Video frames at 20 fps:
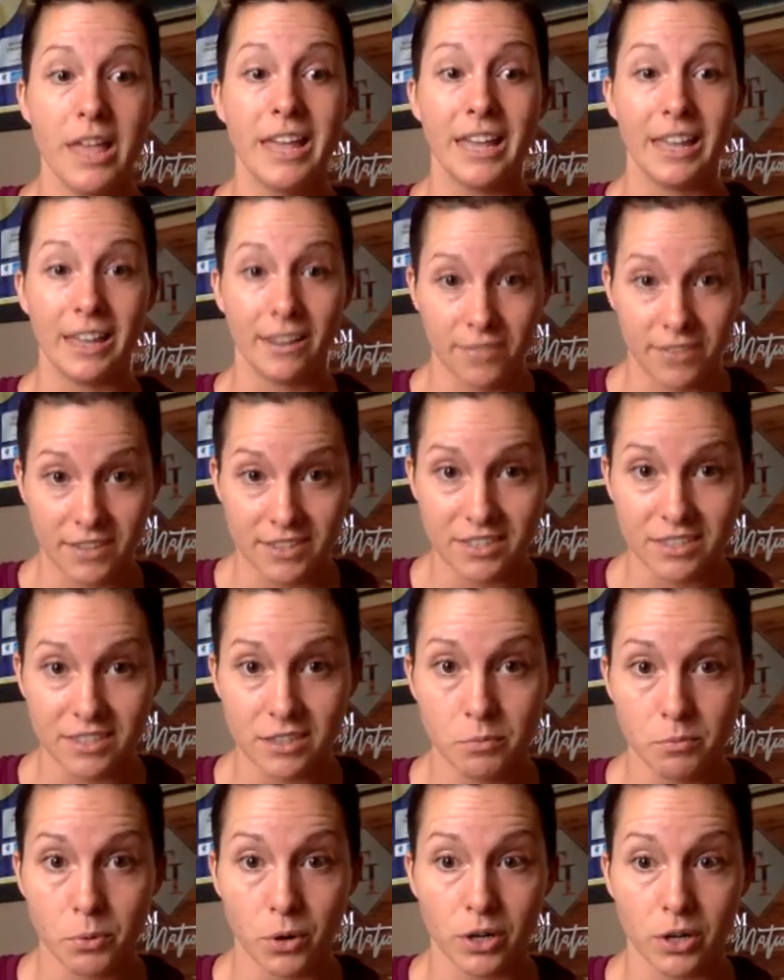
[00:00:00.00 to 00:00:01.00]
If this is
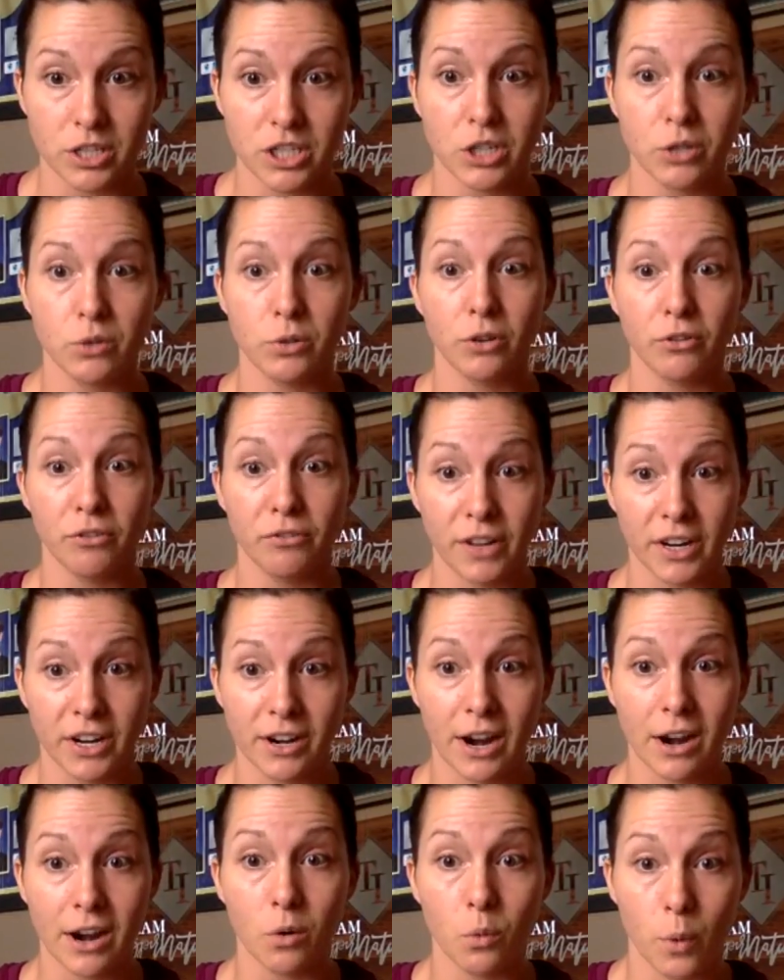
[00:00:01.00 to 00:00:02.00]
important to you, you'll figure
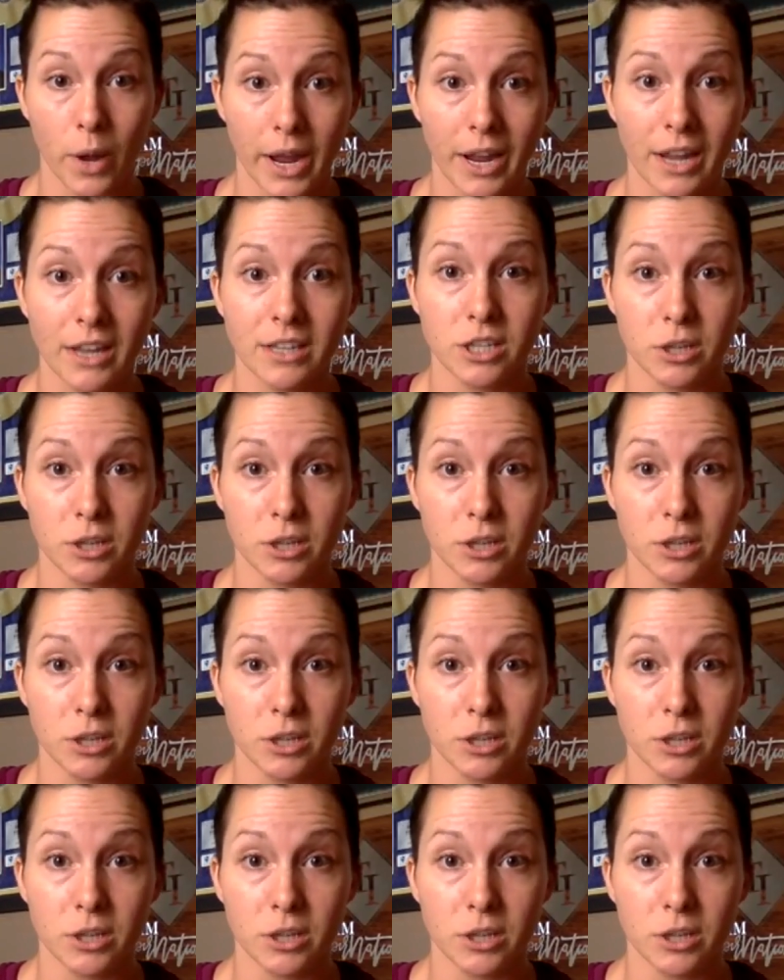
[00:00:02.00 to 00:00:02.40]
out a way